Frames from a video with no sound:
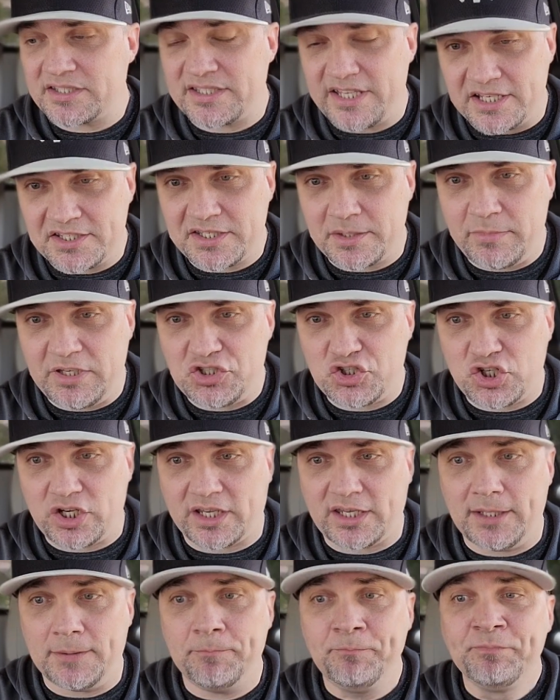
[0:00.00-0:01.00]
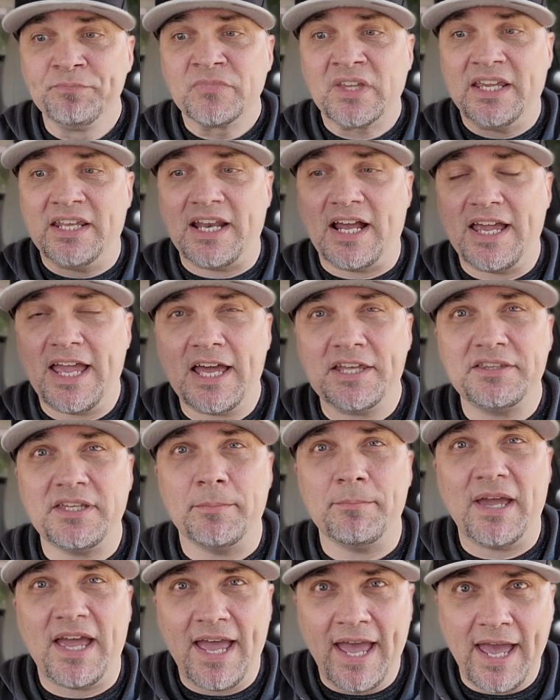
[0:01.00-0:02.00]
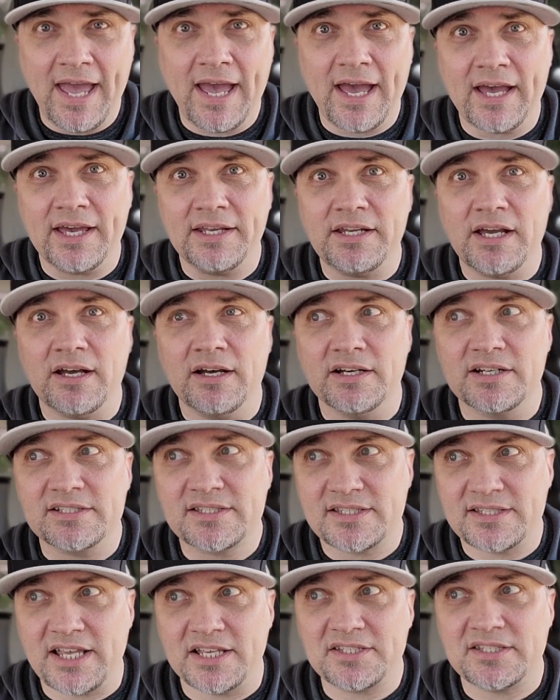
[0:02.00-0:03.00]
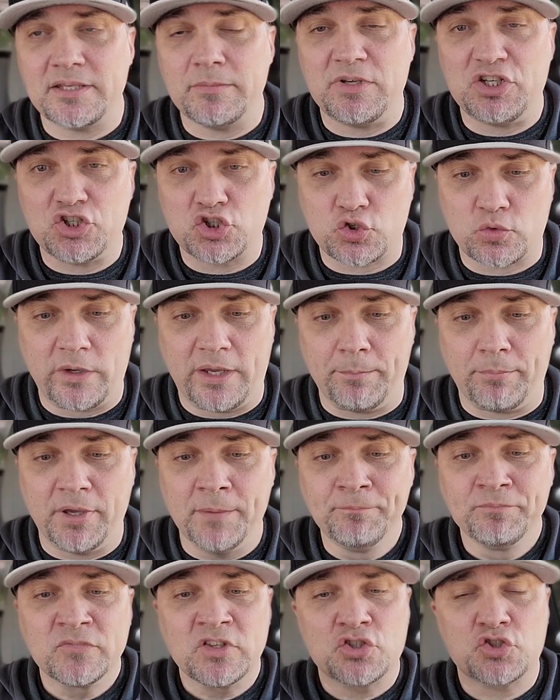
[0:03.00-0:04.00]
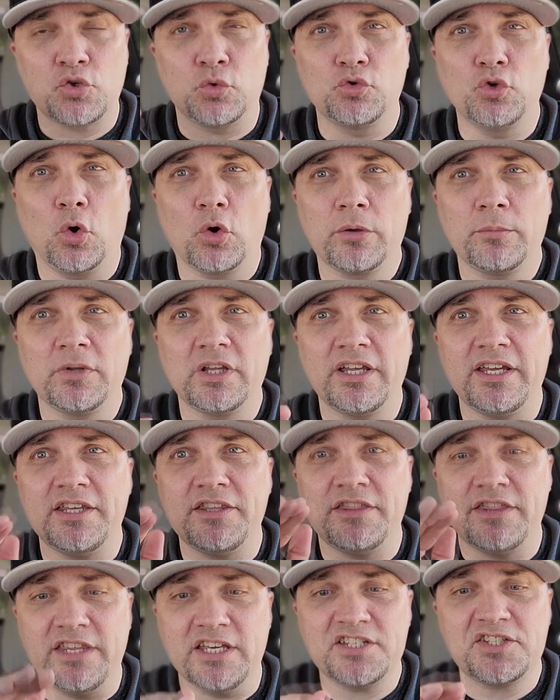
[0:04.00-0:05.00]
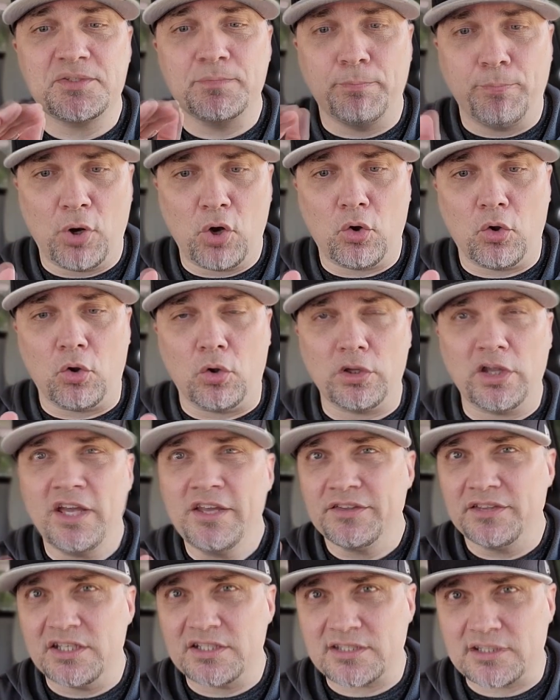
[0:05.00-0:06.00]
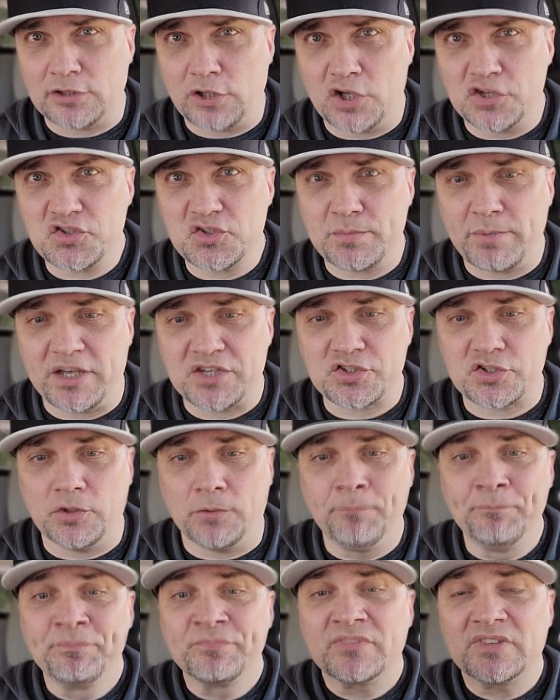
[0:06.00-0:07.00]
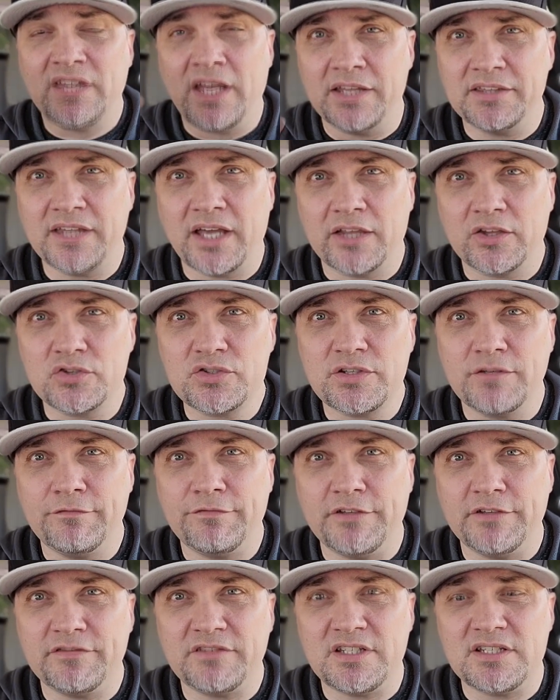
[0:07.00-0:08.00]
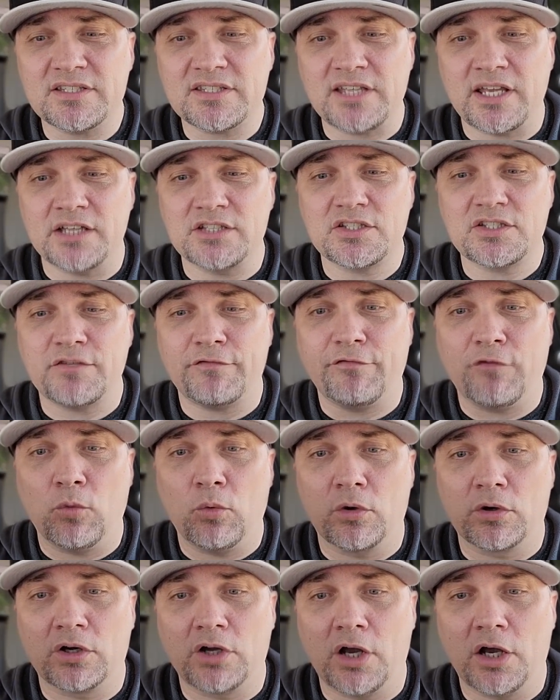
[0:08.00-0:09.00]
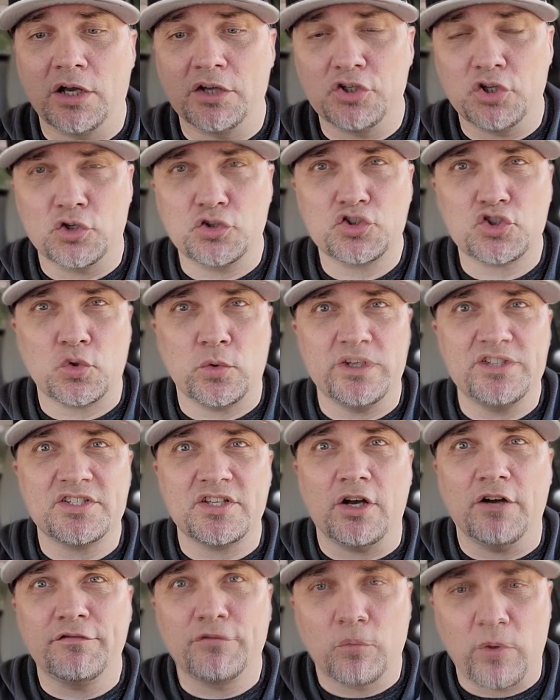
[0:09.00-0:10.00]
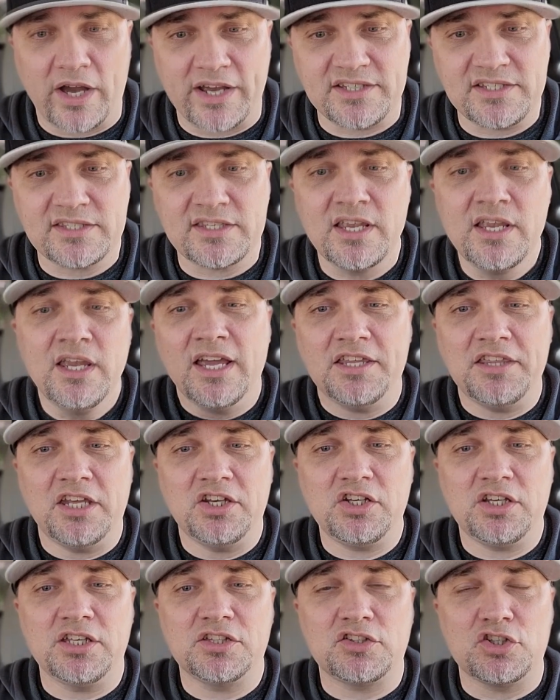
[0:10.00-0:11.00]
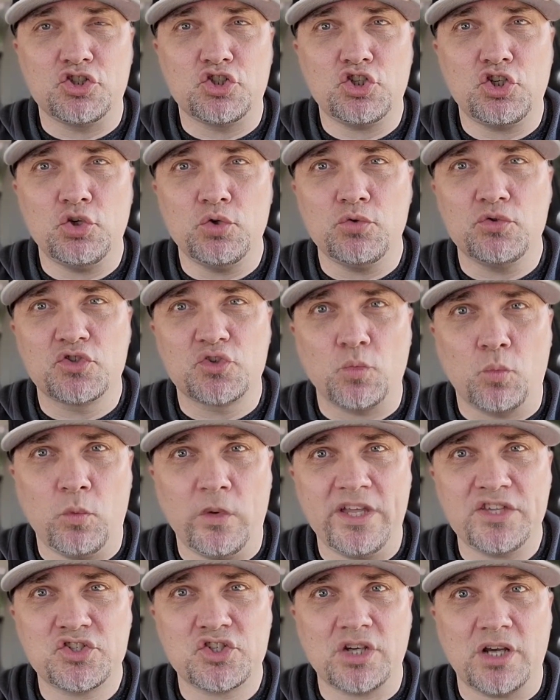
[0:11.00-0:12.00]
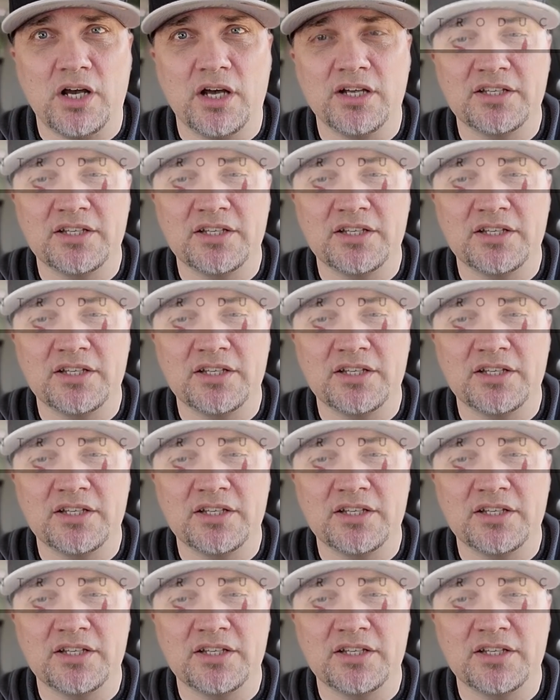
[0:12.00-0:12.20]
sesame chicken, and I had them add sesame shrimp. So normally, this bowl, this lunch special, $10.50 for your choice of rice, and then you get to choose which